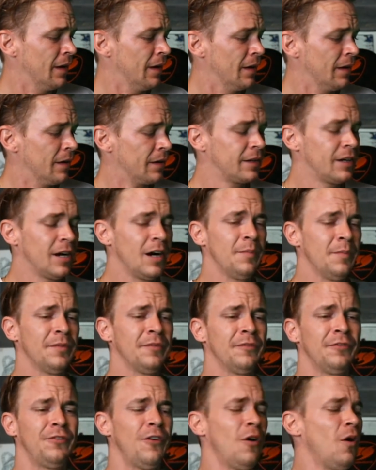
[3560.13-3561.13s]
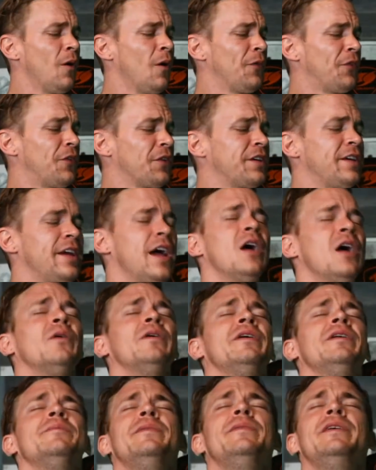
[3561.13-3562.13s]
coming forth to
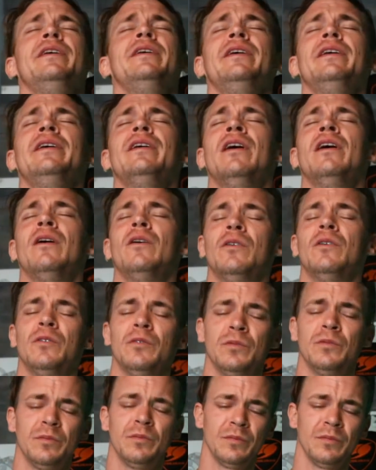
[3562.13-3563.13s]
carry me home.